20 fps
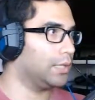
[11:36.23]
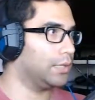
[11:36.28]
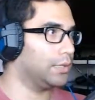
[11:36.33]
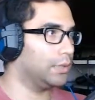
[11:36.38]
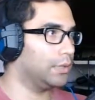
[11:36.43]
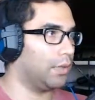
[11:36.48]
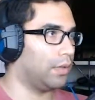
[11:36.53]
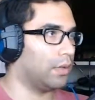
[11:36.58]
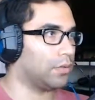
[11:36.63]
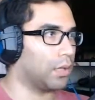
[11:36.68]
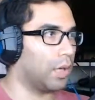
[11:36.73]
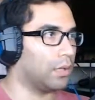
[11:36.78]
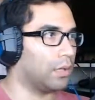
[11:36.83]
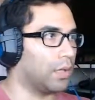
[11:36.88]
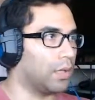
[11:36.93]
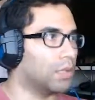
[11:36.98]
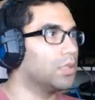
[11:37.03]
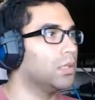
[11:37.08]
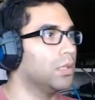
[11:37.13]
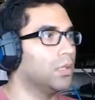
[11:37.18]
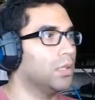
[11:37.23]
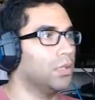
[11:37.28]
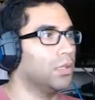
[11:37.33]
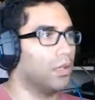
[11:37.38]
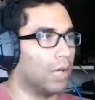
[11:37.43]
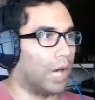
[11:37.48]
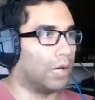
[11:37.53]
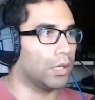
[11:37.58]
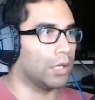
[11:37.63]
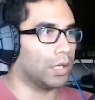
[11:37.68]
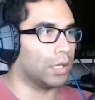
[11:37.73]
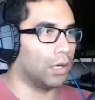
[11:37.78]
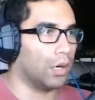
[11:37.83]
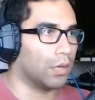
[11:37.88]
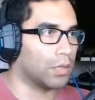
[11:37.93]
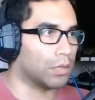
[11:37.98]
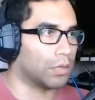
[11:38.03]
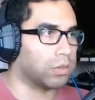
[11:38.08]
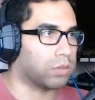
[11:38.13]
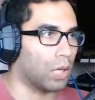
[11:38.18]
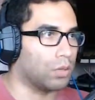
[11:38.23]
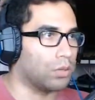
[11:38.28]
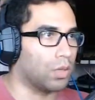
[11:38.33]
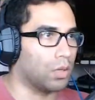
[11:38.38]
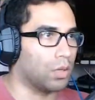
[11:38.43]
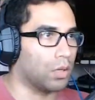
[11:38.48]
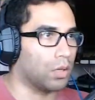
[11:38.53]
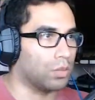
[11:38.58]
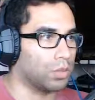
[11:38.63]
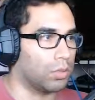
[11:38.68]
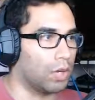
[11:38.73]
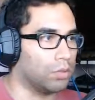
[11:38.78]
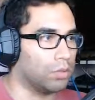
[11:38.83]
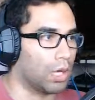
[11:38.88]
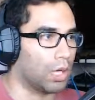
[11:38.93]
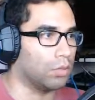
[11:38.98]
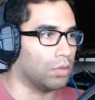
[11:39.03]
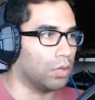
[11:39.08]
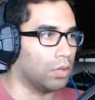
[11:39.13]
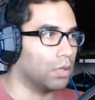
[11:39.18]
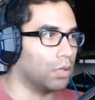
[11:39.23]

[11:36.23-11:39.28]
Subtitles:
That's perfect. Now I can leave this place and go to my family.